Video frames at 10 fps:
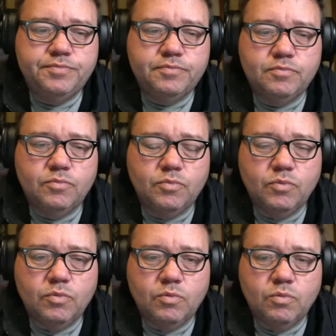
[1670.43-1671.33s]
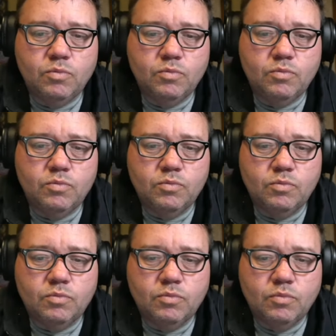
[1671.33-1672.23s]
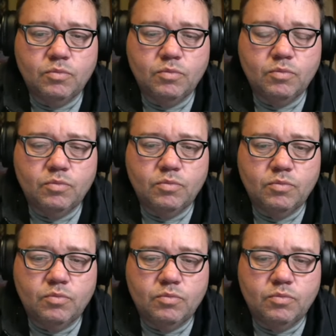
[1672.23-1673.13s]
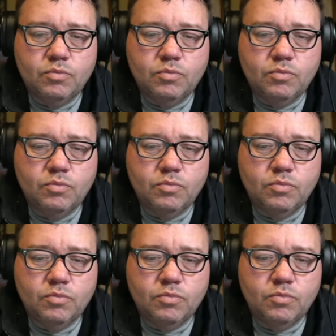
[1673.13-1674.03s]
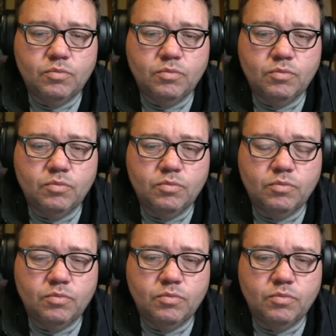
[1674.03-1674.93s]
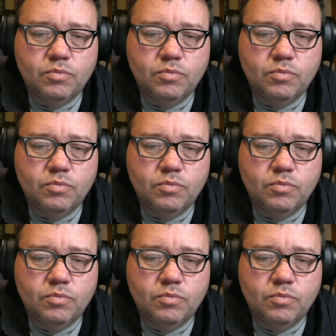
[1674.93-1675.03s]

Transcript: [no speech]